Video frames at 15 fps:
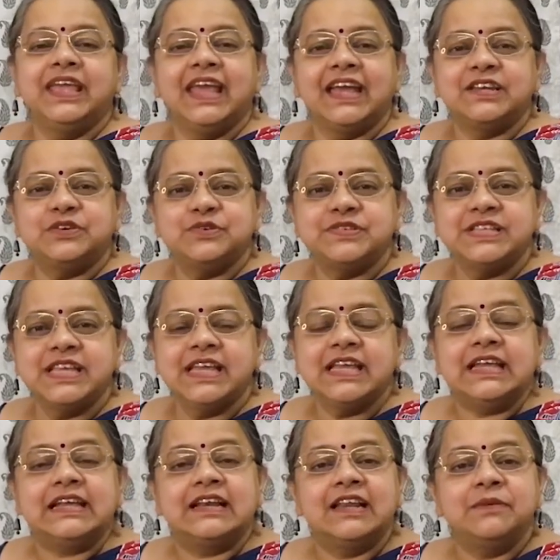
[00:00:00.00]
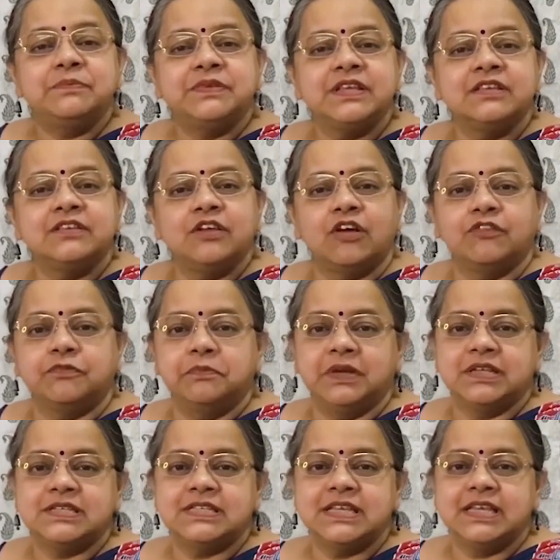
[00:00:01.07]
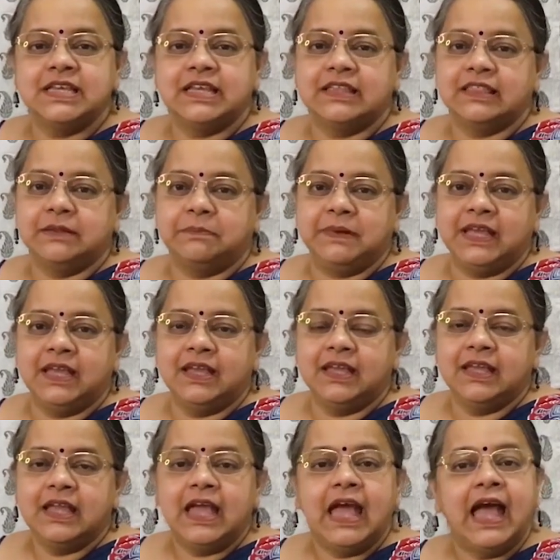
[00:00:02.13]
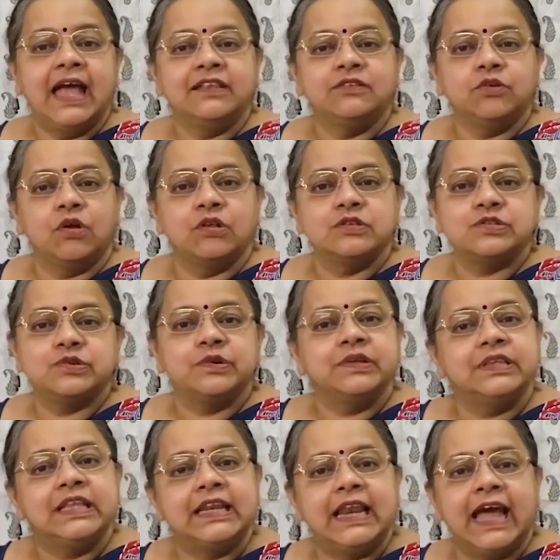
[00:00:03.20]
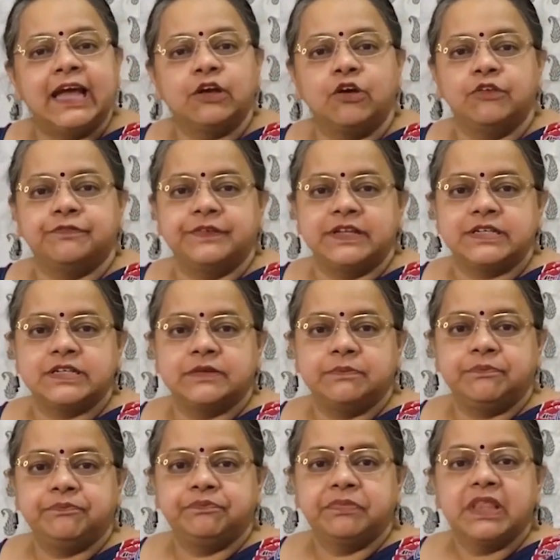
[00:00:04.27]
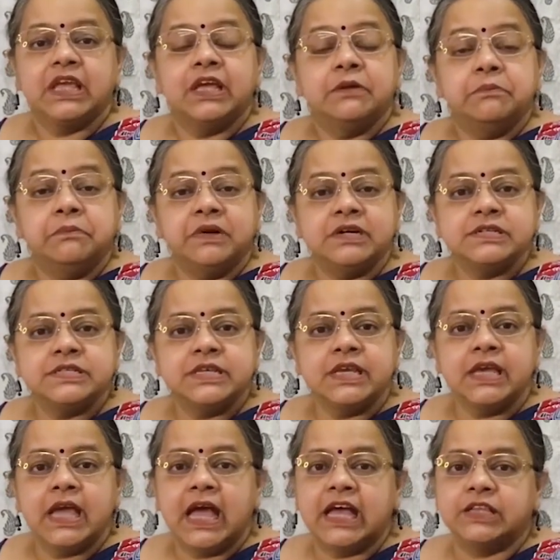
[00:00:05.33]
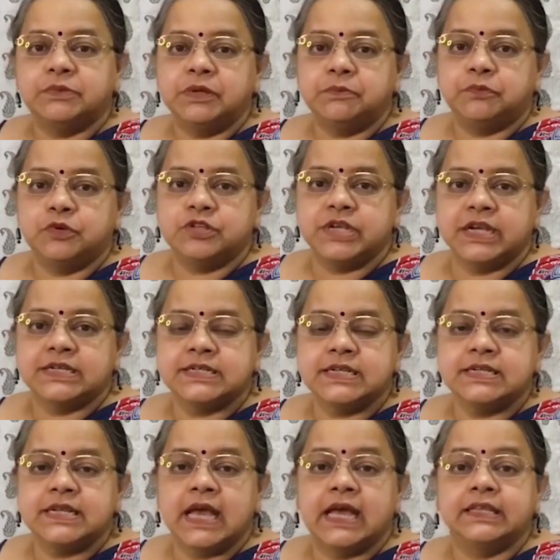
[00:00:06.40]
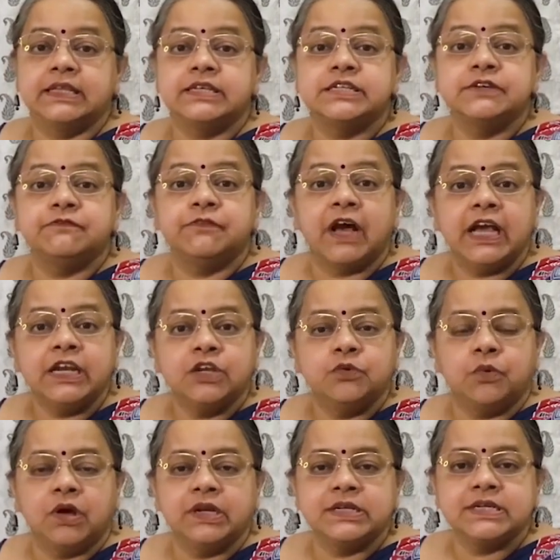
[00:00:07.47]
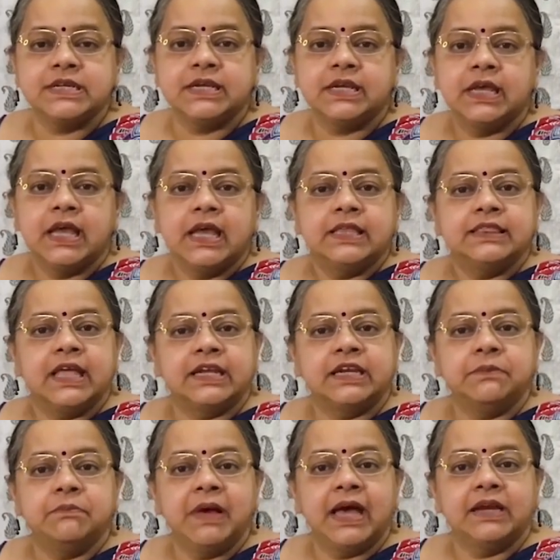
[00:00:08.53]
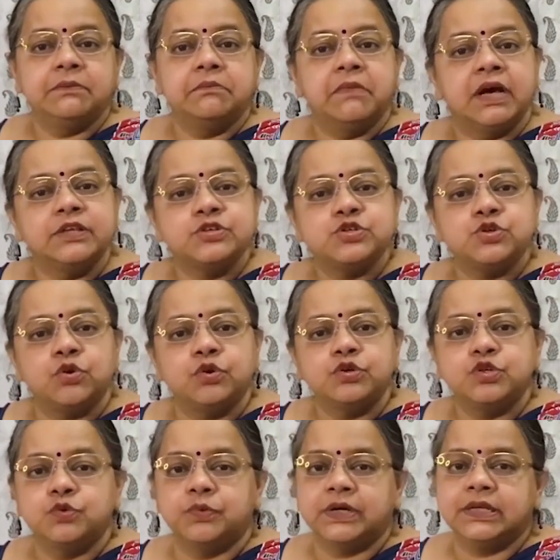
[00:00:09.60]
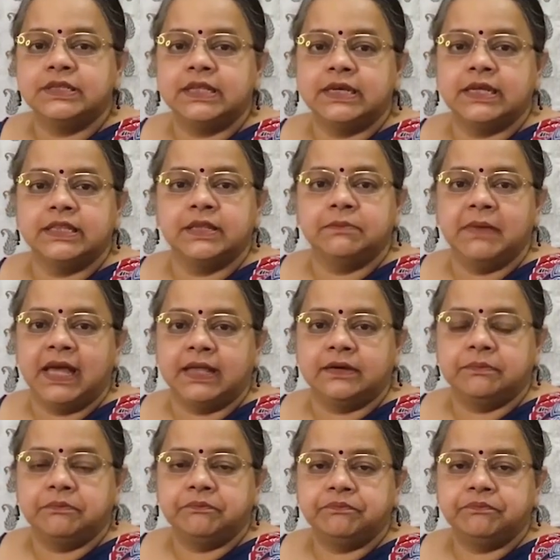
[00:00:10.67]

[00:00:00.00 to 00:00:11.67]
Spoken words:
get to see glimpses of mercy in the play, as also the lack of it. Mercy has been projected as a divine quality that a man must show towards another man.